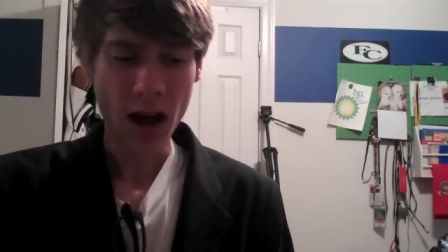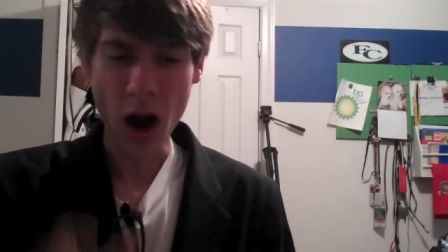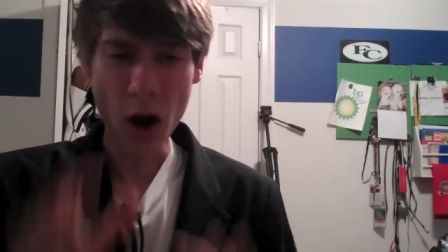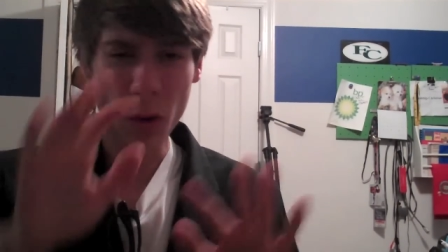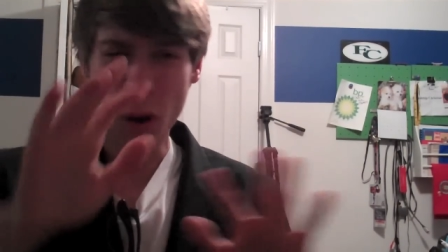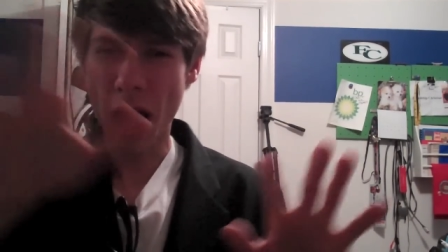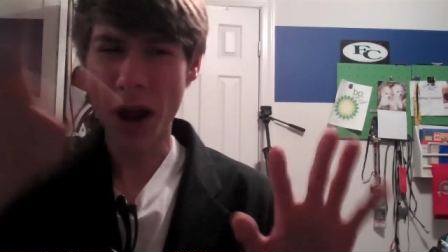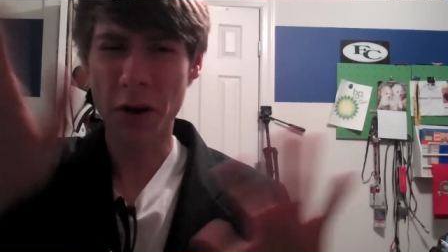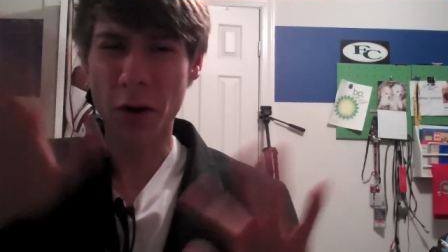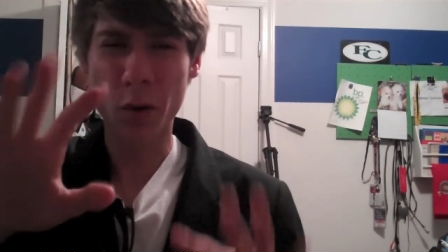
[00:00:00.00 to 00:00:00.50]
All
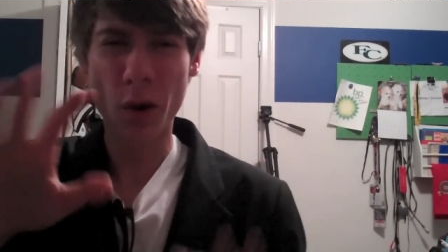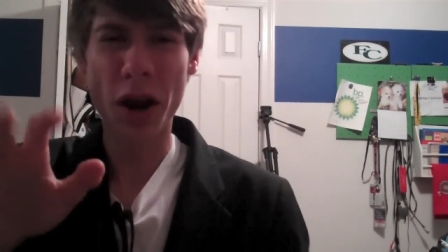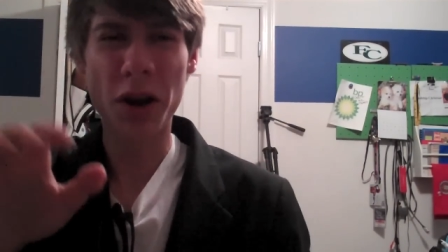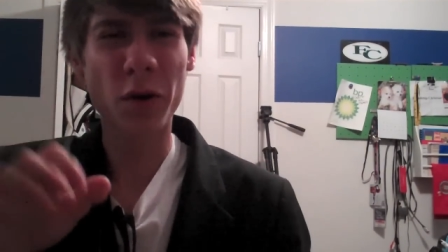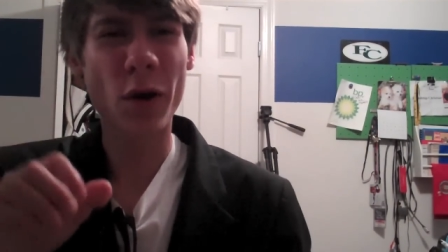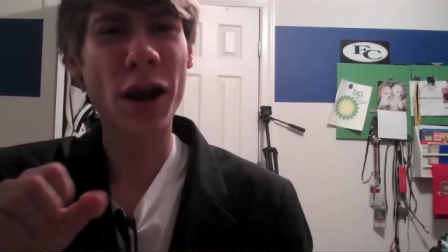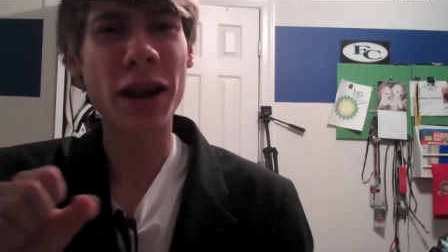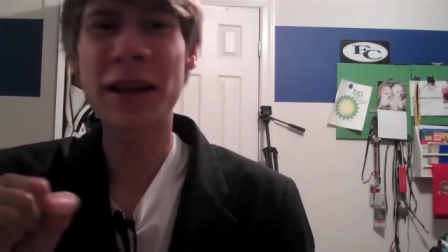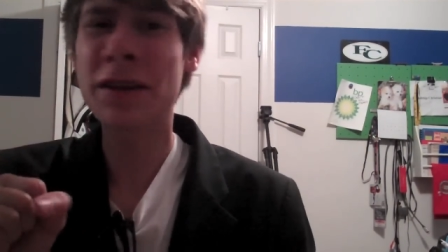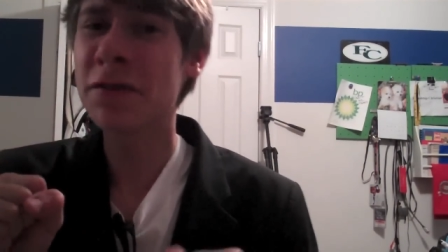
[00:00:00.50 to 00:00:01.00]
right, all right, all
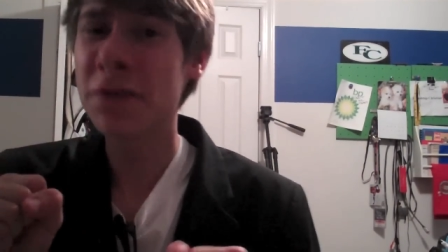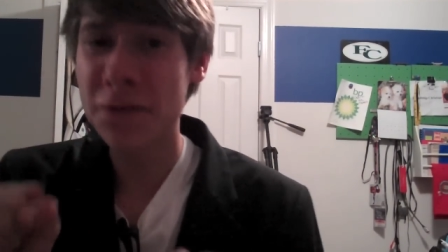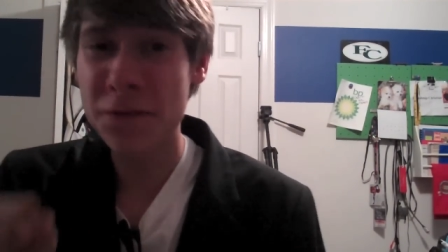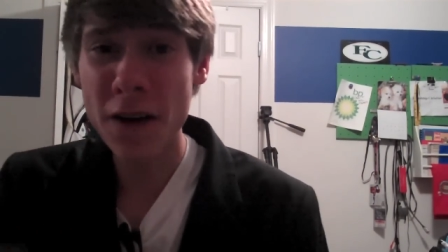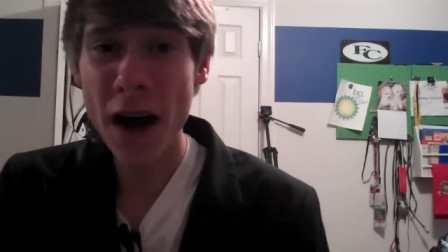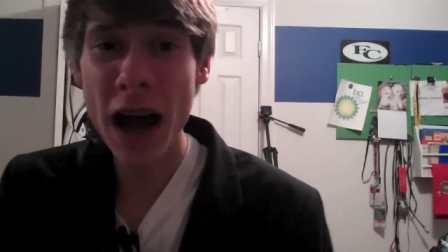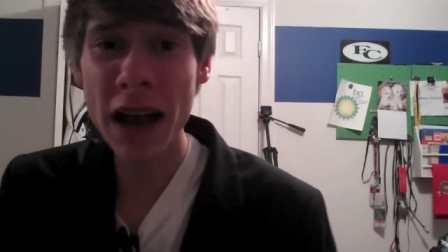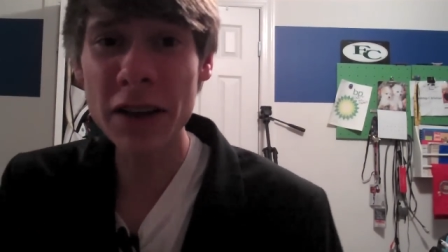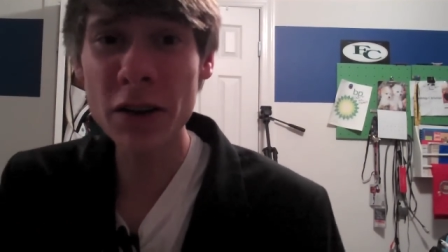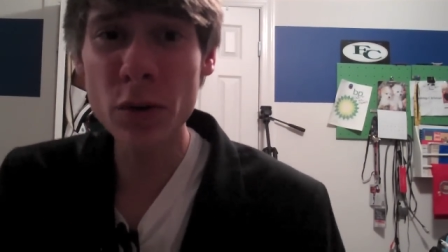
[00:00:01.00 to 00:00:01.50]
right. And
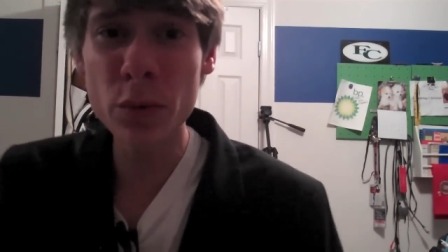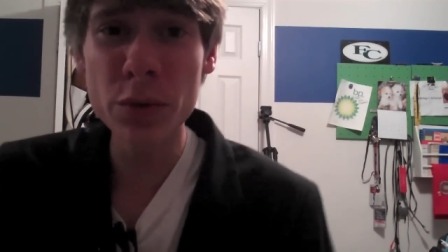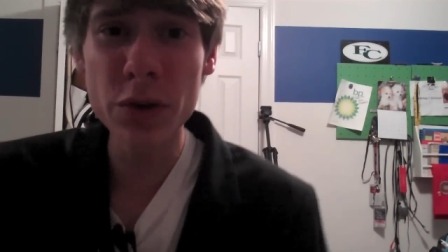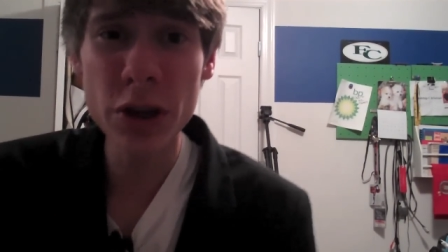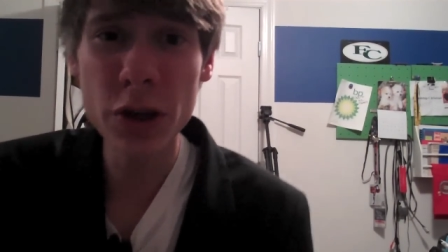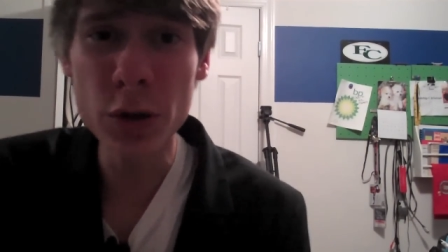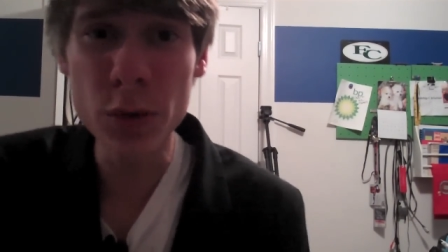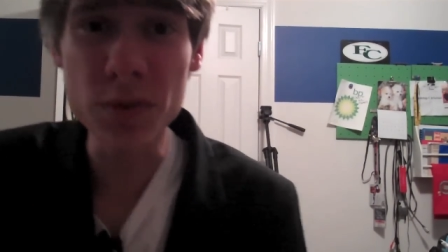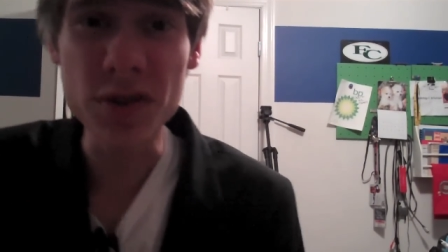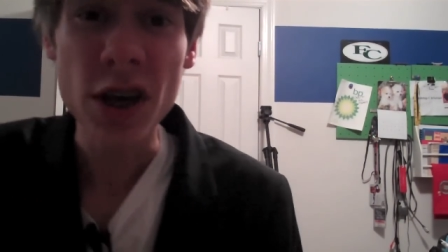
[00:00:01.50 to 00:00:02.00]
final
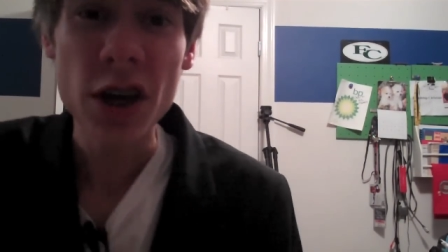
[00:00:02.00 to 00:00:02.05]
news,